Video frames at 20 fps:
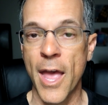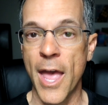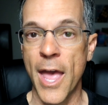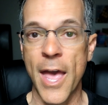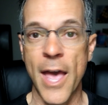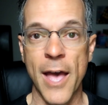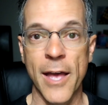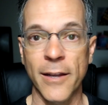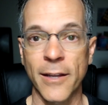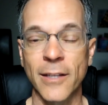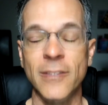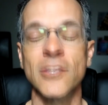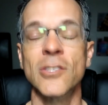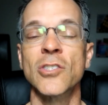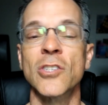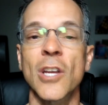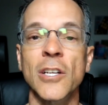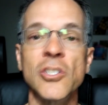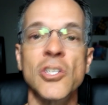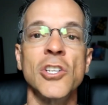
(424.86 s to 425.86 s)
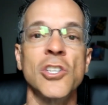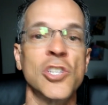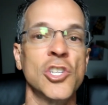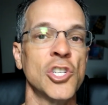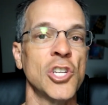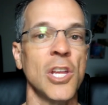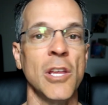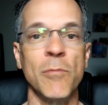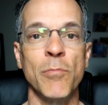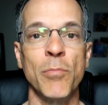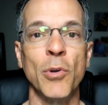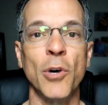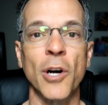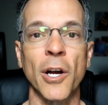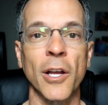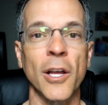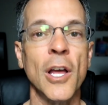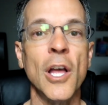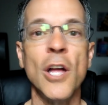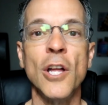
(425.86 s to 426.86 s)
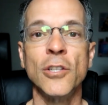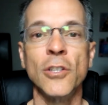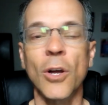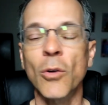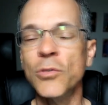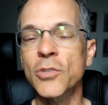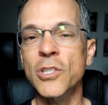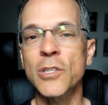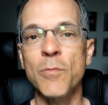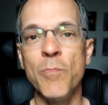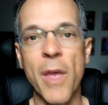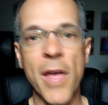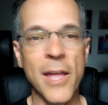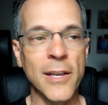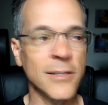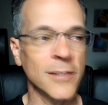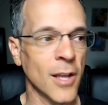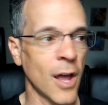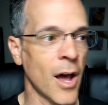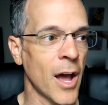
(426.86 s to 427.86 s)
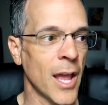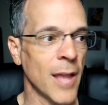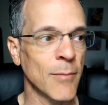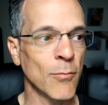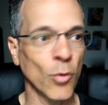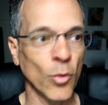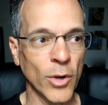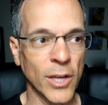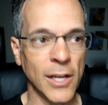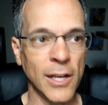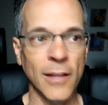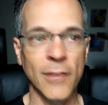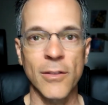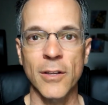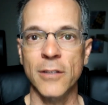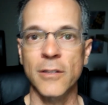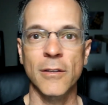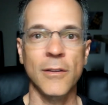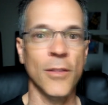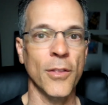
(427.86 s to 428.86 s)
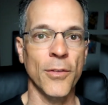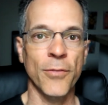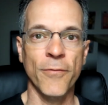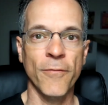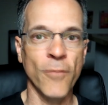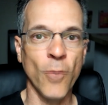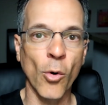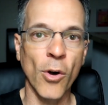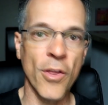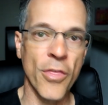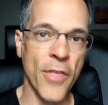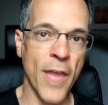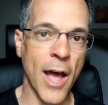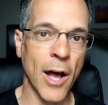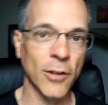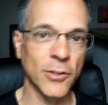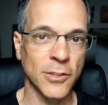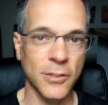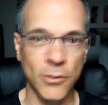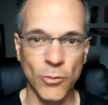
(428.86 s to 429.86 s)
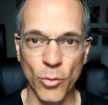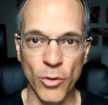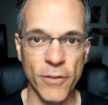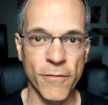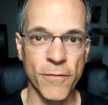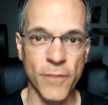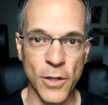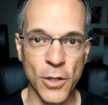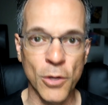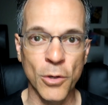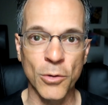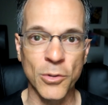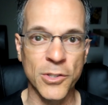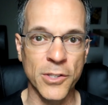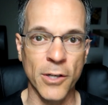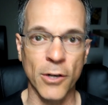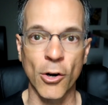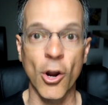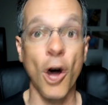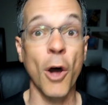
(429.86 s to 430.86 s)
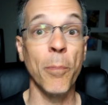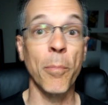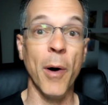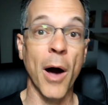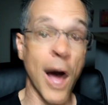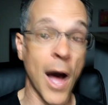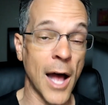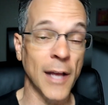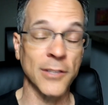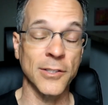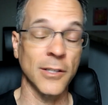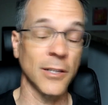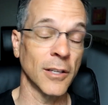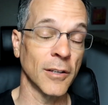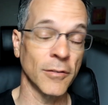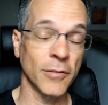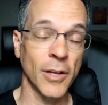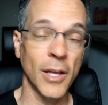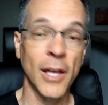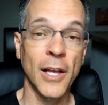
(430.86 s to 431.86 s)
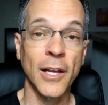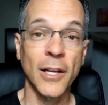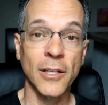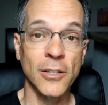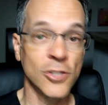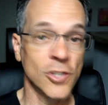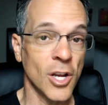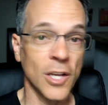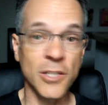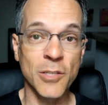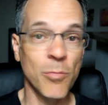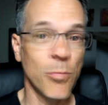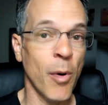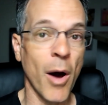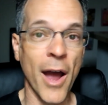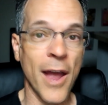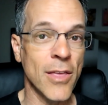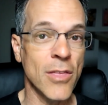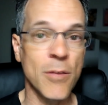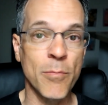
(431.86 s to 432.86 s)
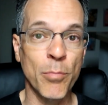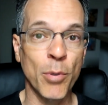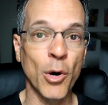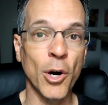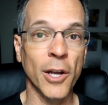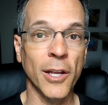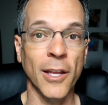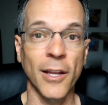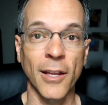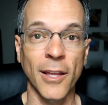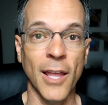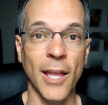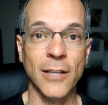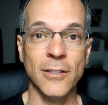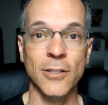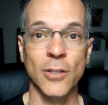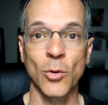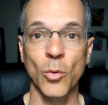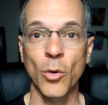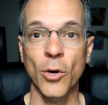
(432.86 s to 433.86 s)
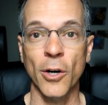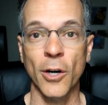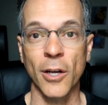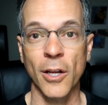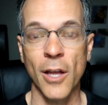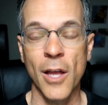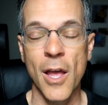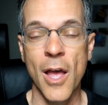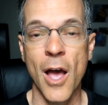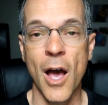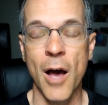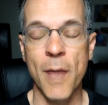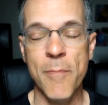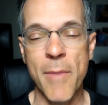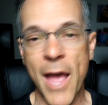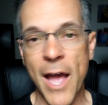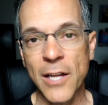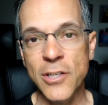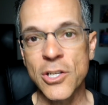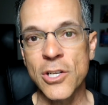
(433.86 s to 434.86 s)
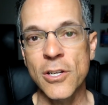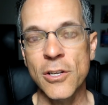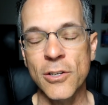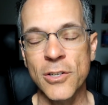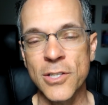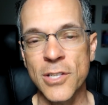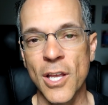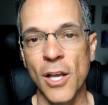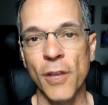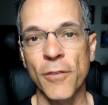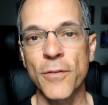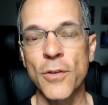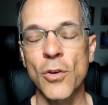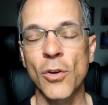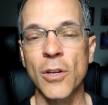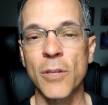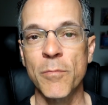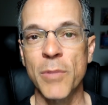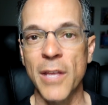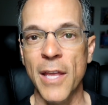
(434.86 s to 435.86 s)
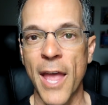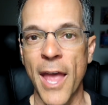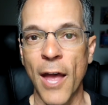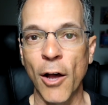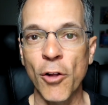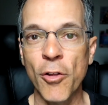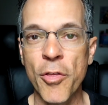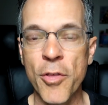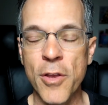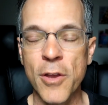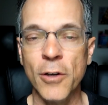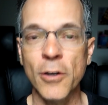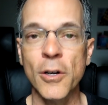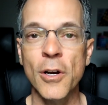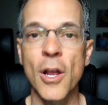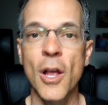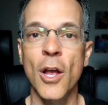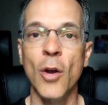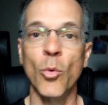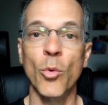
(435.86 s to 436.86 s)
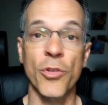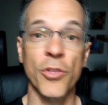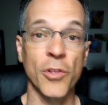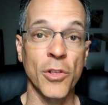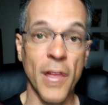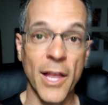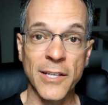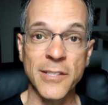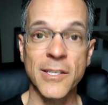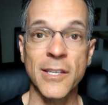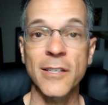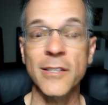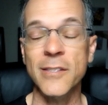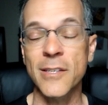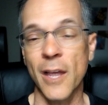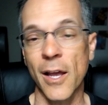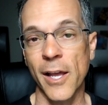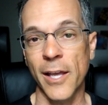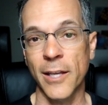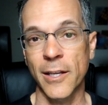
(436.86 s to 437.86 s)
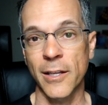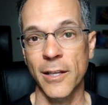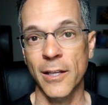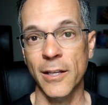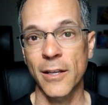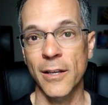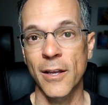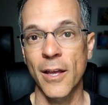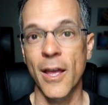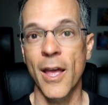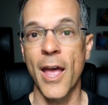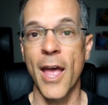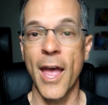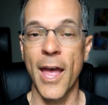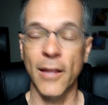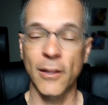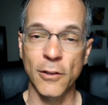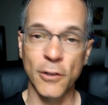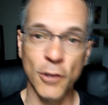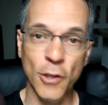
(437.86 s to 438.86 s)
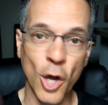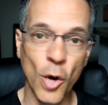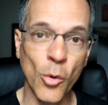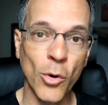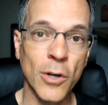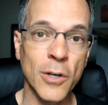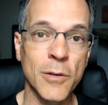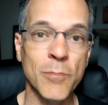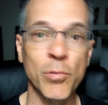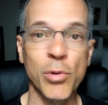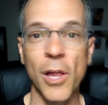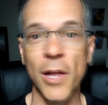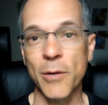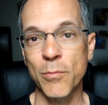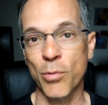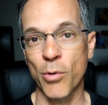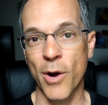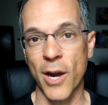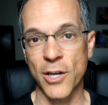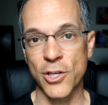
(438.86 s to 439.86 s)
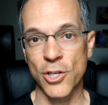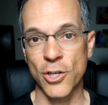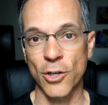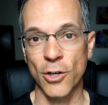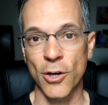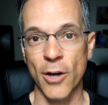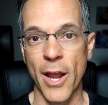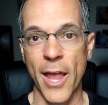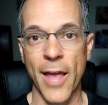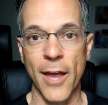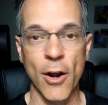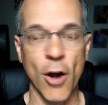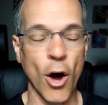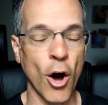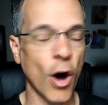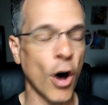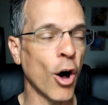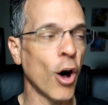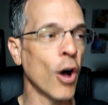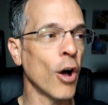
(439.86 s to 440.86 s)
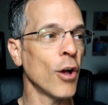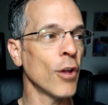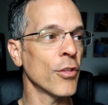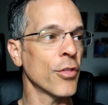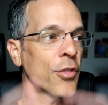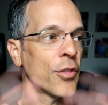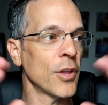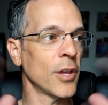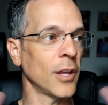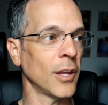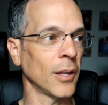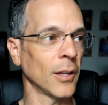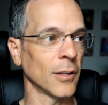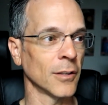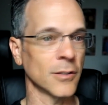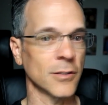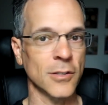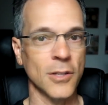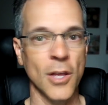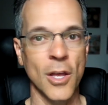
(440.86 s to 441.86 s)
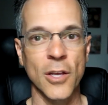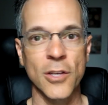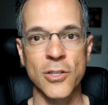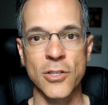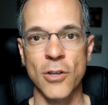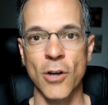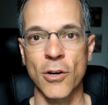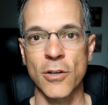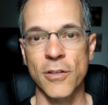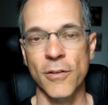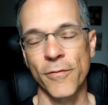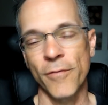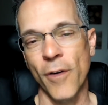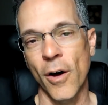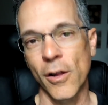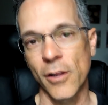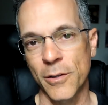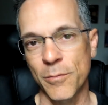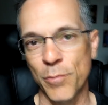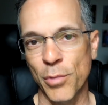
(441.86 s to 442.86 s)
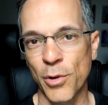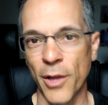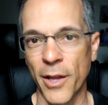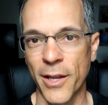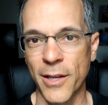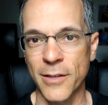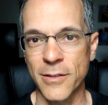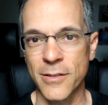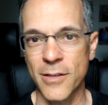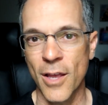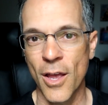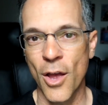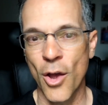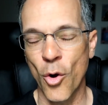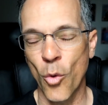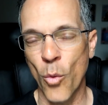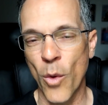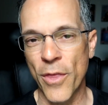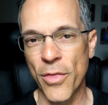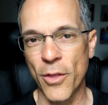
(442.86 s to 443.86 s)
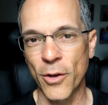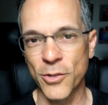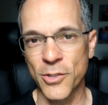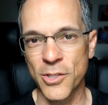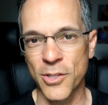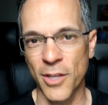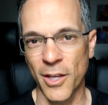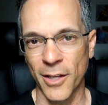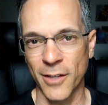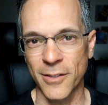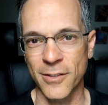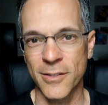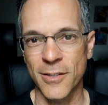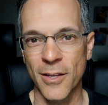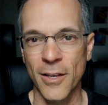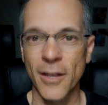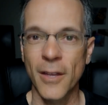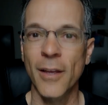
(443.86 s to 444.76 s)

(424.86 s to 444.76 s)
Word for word: And it's such a cheap book. Don't spend time reading the, the four thousand reviews that are all positive. Just buy the book and get to work. Imagine yourself, you could be healthier with less anxiety and lowered blood pressure, and all things start to fall in place when those things